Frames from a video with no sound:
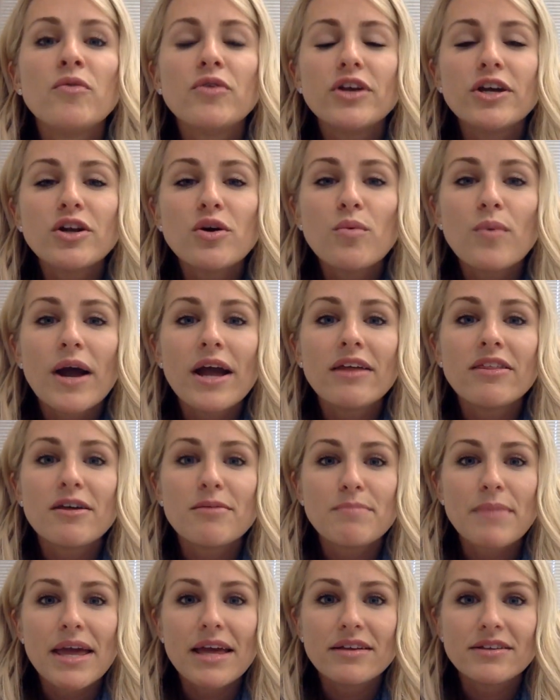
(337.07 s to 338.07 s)
in a way that
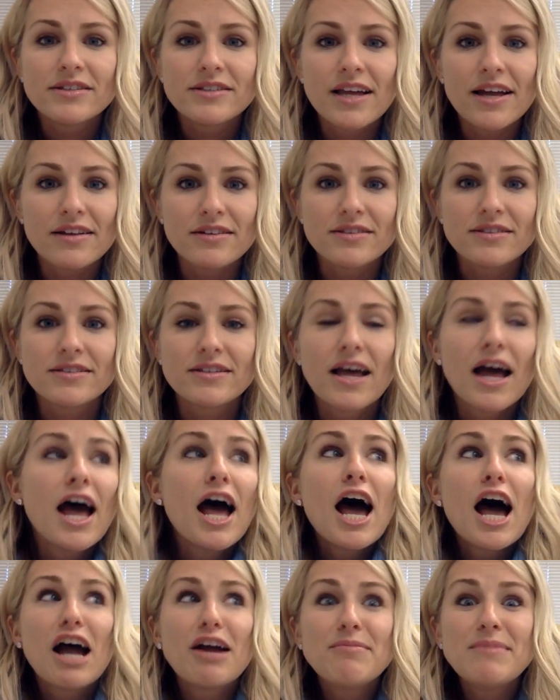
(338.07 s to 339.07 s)
makes sense.
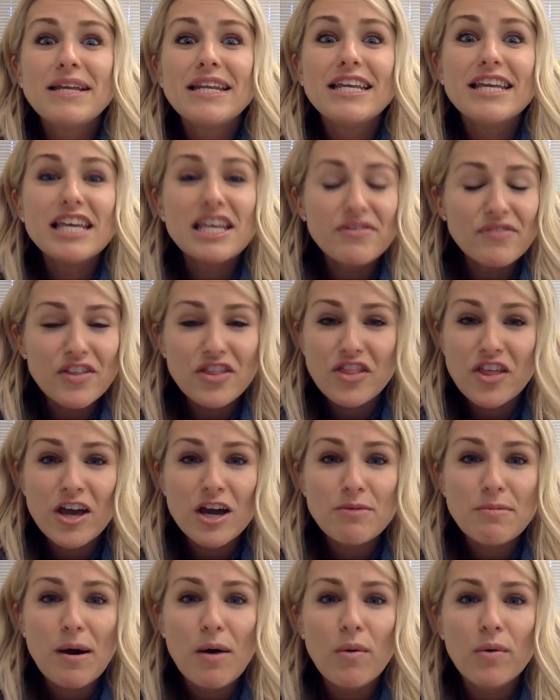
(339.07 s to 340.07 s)
I mean, even think
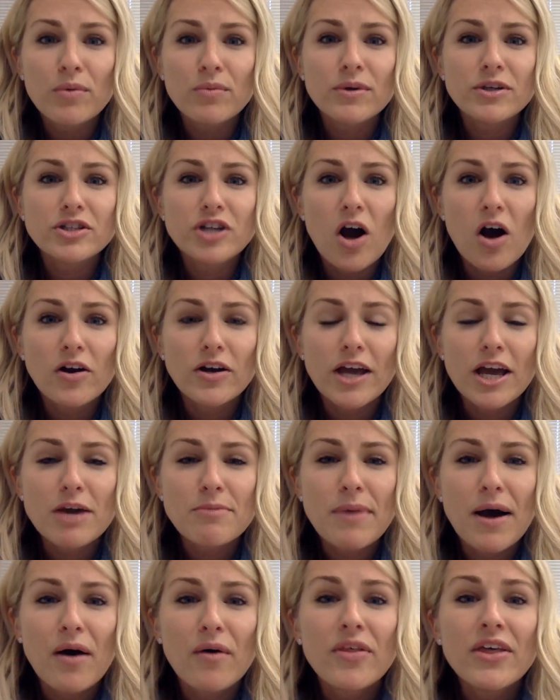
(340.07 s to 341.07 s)
about when we're talking
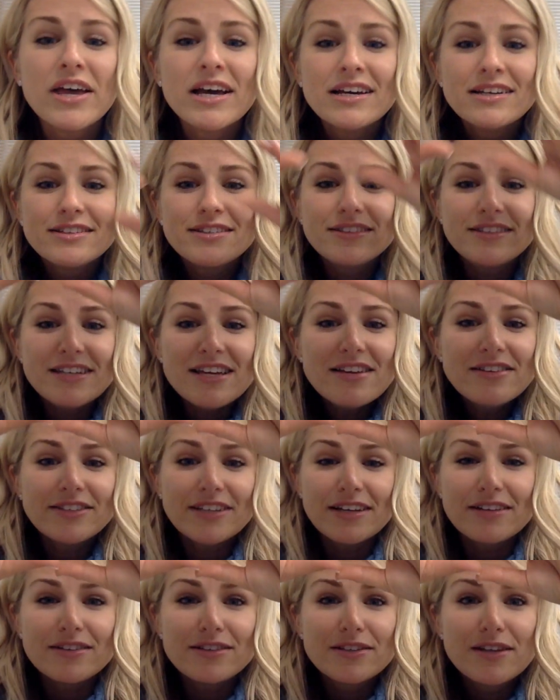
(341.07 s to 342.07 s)
about
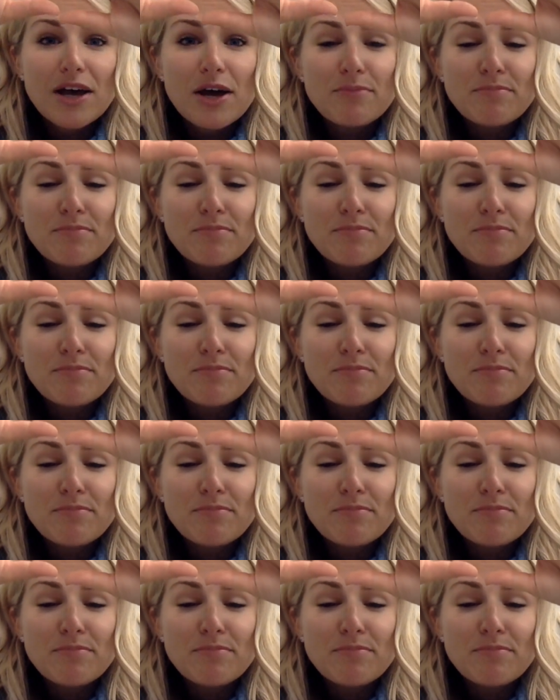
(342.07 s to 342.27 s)
seasons.